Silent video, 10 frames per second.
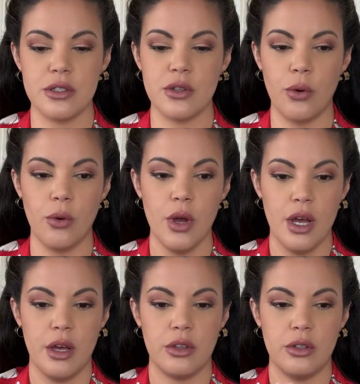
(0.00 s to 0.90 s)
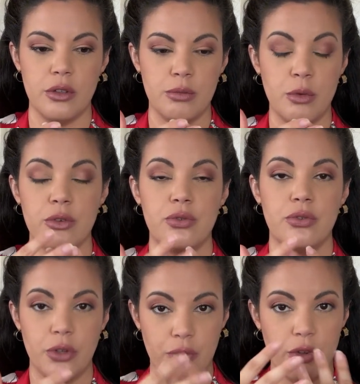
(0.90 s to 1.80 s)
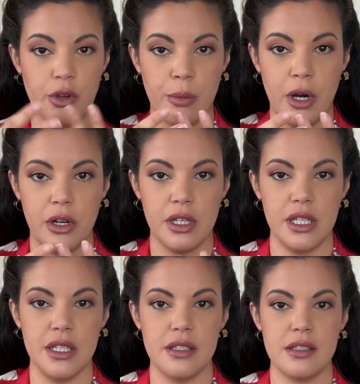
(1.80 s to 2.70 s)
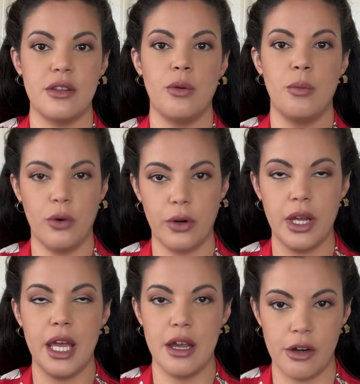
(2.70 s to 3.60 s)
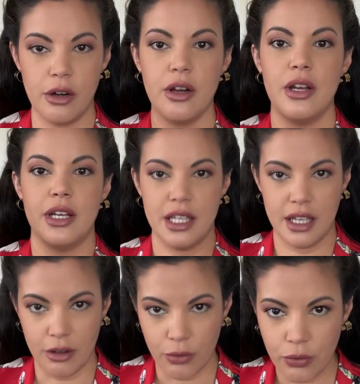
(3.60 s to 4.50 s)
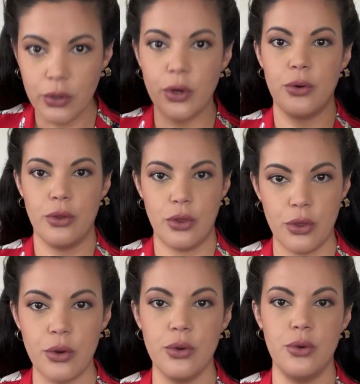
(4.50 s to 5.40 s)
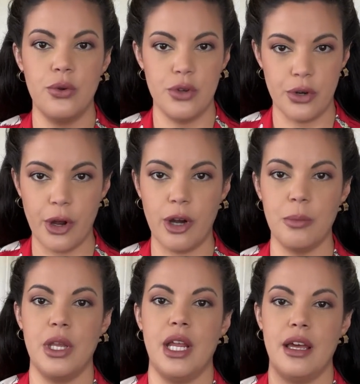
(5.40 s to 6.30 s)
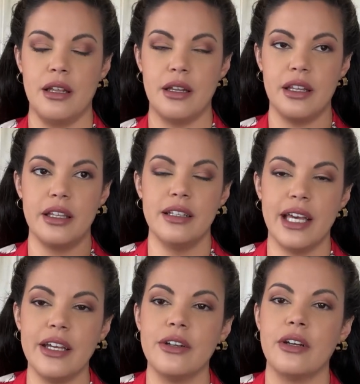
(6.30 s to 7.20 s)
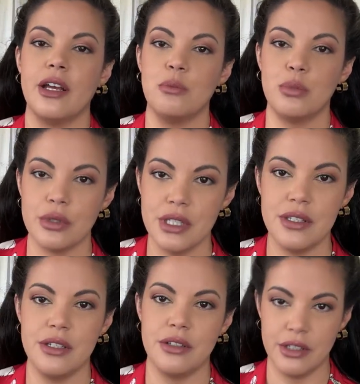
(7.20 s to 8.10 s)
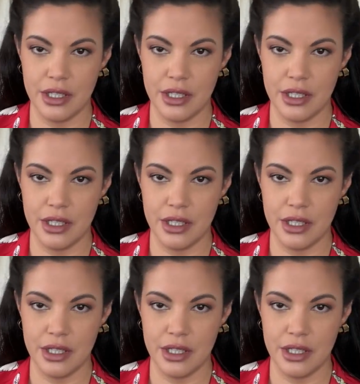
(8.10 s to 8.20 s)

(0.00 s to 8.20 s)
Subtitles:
So the further apart it is, the more air can flow through your garment and the lighter and breezier it